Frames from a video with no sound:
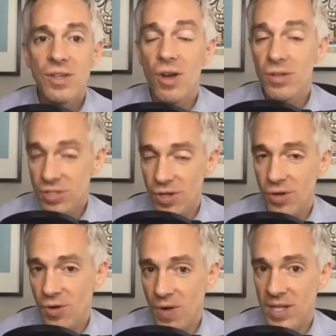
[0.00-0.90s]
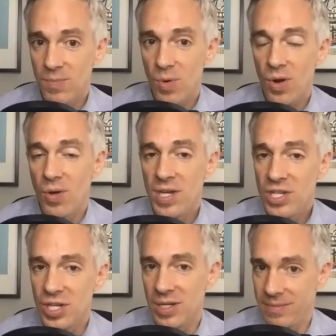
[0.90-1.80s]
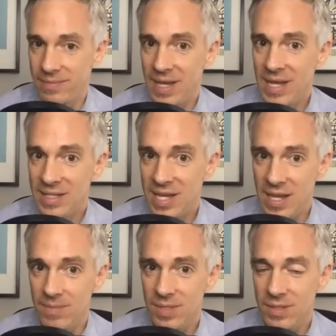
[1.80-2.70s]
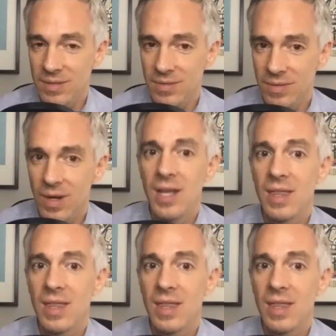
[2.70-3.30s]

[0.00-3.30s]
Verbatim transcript: also creates more cohesion in teams, right?